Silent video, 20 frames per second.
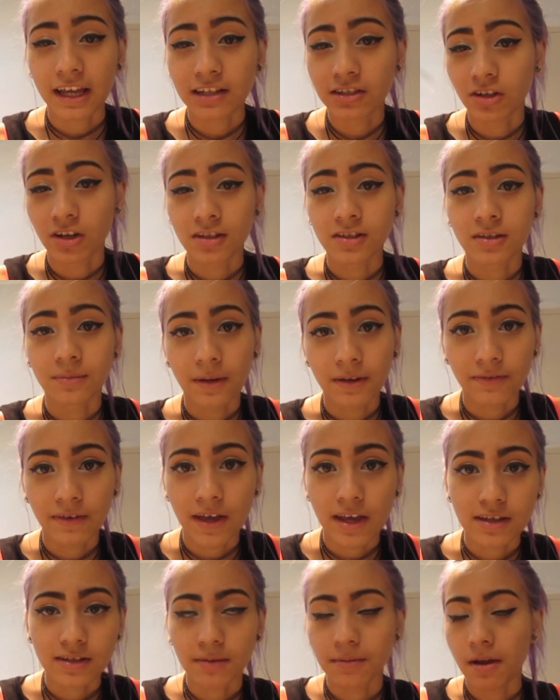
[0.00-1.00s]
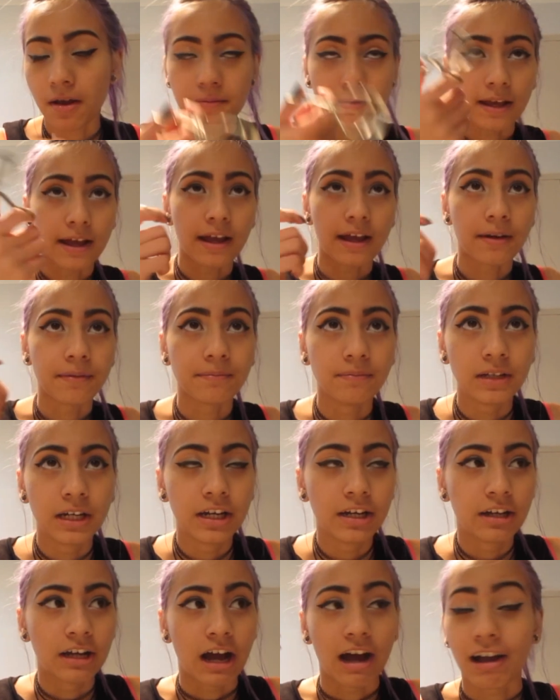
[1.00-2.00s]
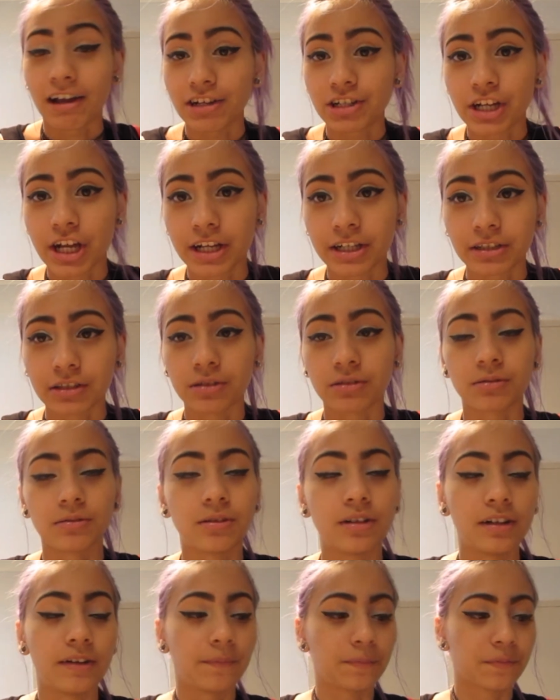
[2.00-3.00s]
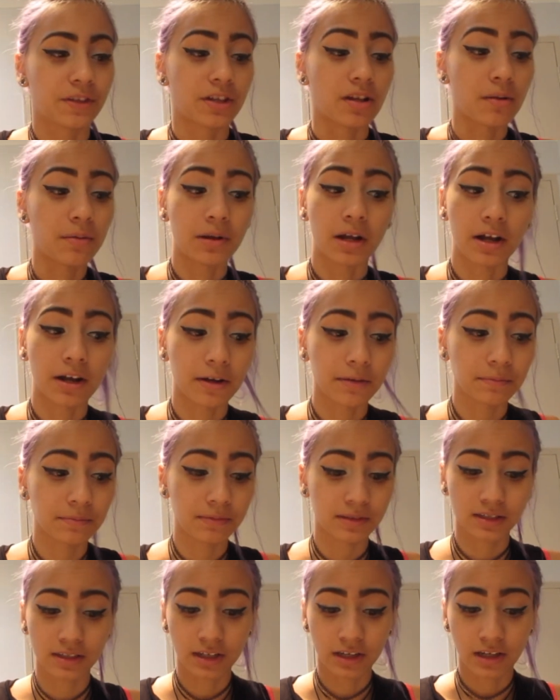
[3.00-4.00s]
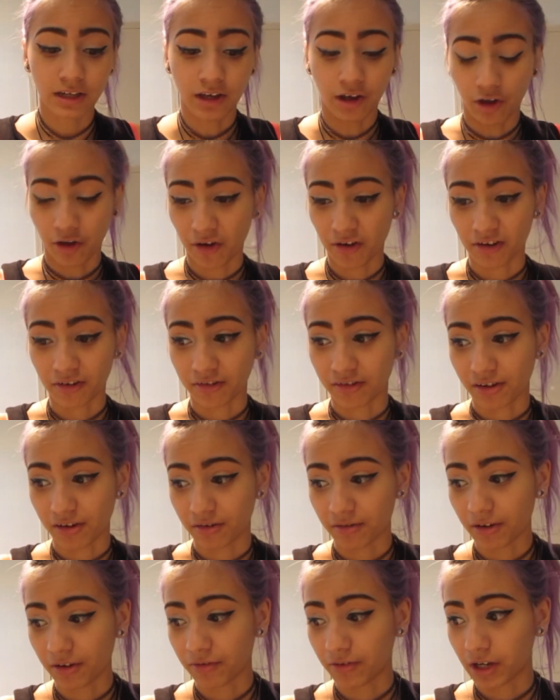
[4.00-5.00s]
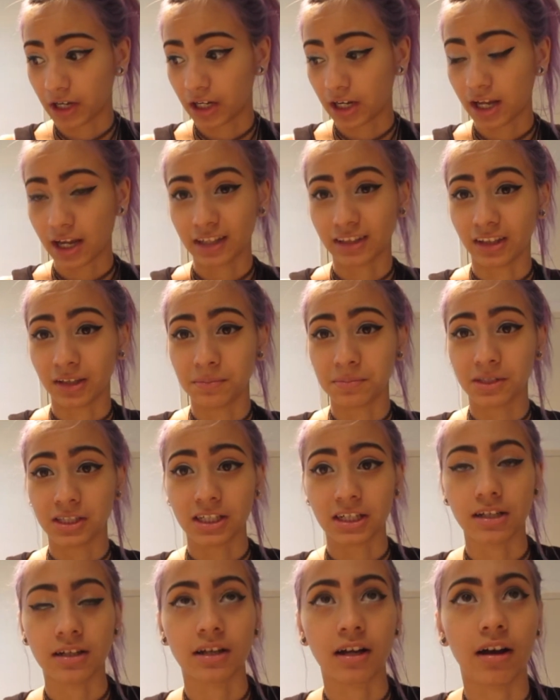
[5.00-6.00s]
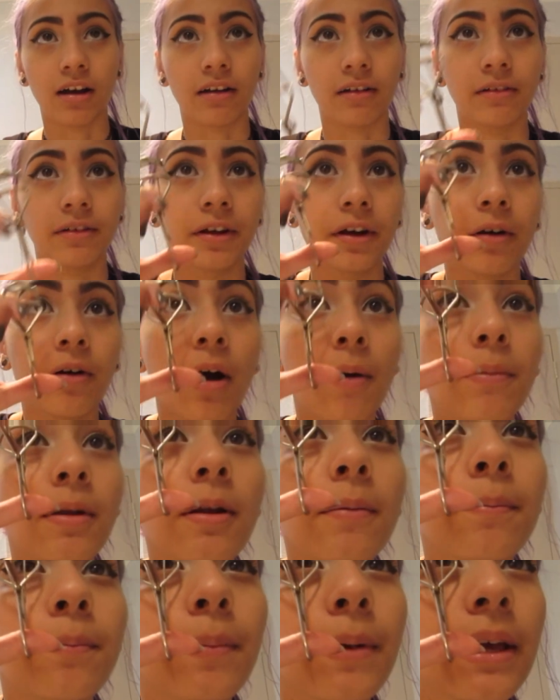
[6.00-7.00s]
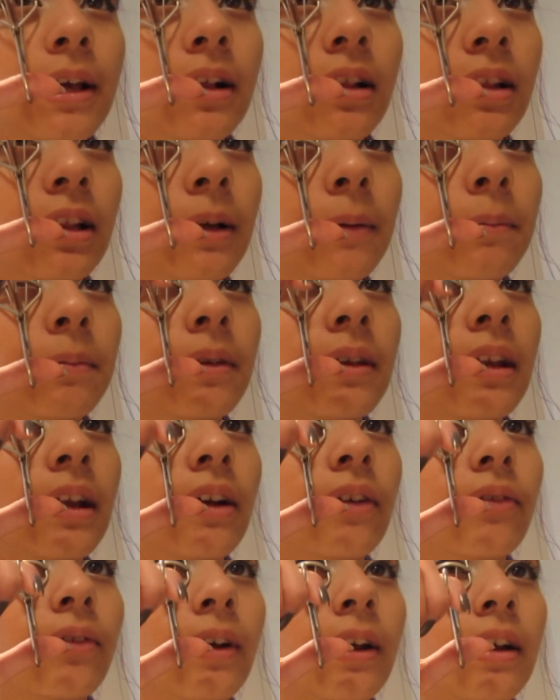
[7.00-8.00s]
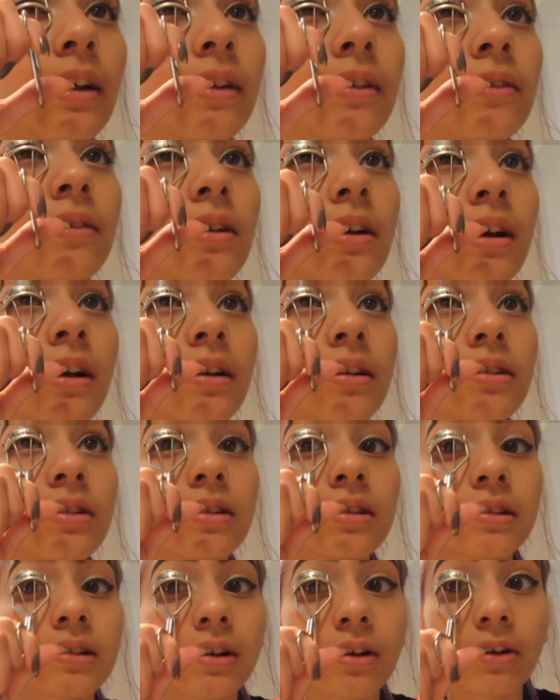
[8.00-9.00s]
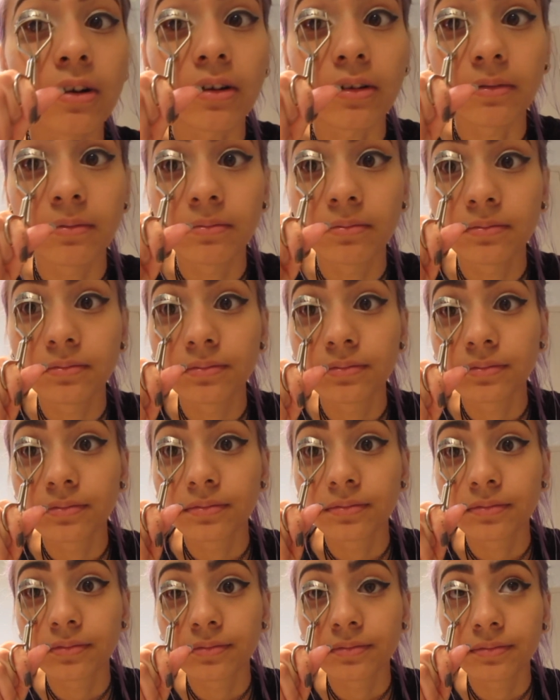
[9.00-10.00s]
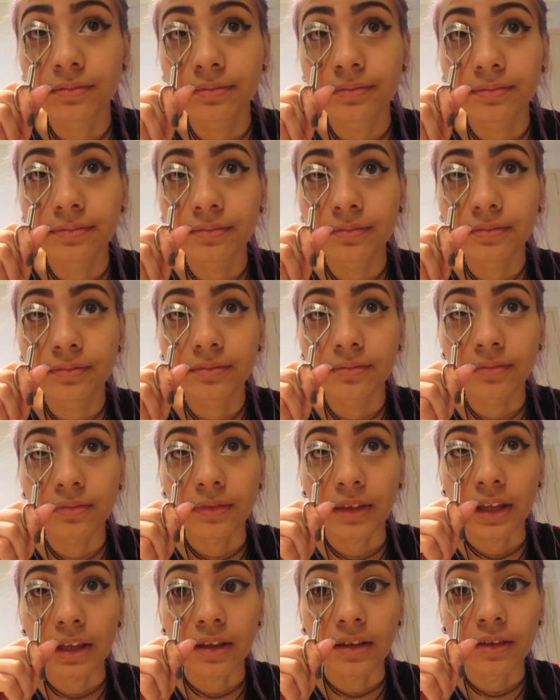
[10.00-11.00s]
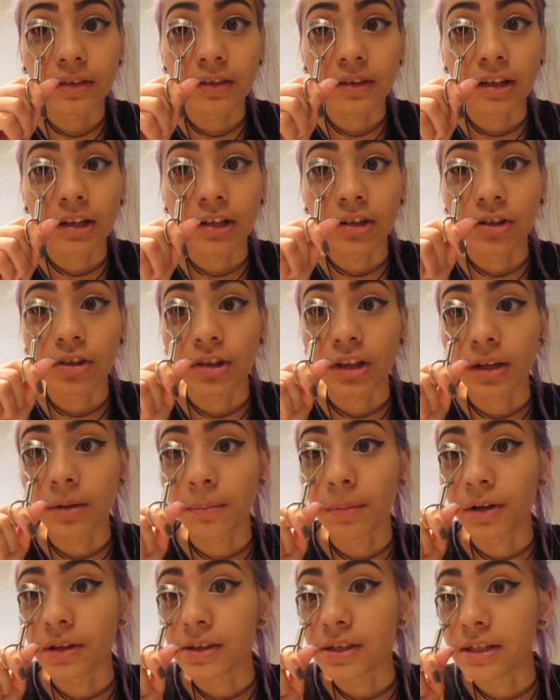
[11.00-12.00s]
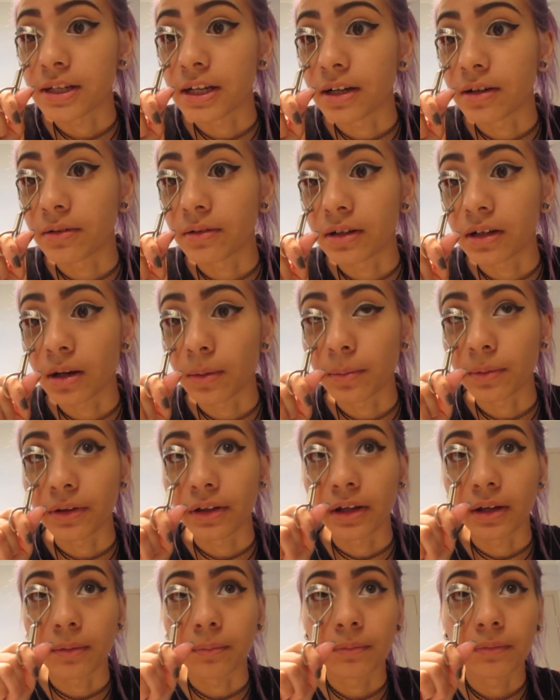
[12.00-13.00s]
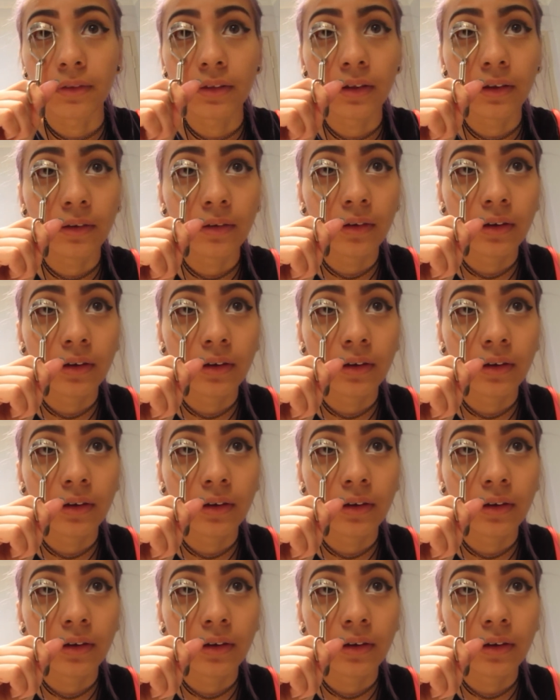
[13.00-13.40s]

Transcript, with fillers: add dots on my face, sometimes I add eyeshadow, sometimes, I don't know, if I can add lipstick. I don't know. I'm not a big lipstick fan, so I kind of just curl these and just like press it down a couple times.